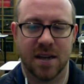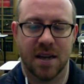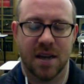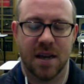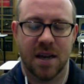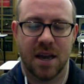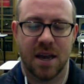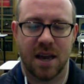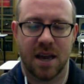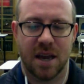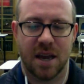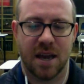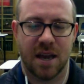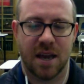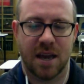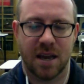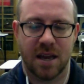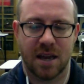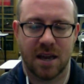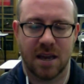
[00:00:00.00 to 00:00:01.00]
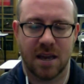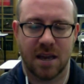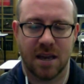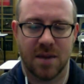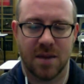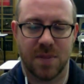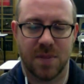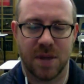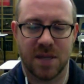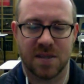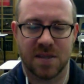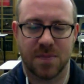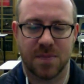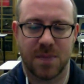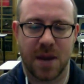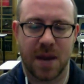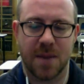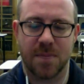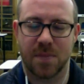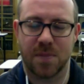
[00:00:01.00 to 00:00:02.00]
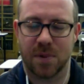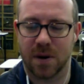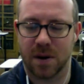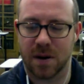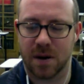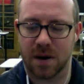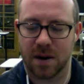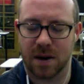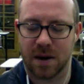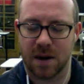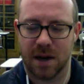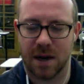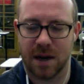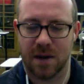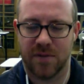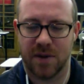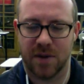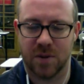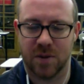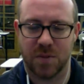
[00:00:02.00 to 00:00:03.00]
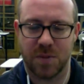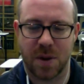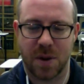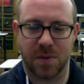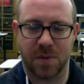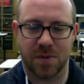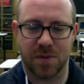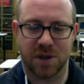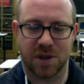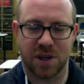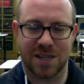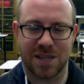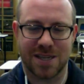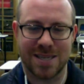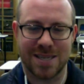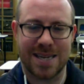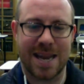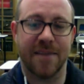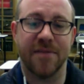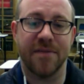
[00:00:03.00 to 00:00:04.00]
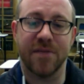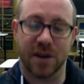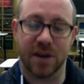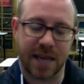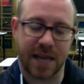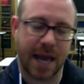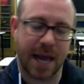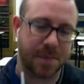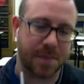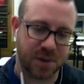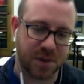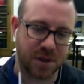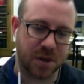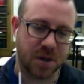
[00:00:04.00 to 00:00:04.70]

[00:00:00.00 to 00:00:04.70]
a piece of paper filled with bubbles could never capture.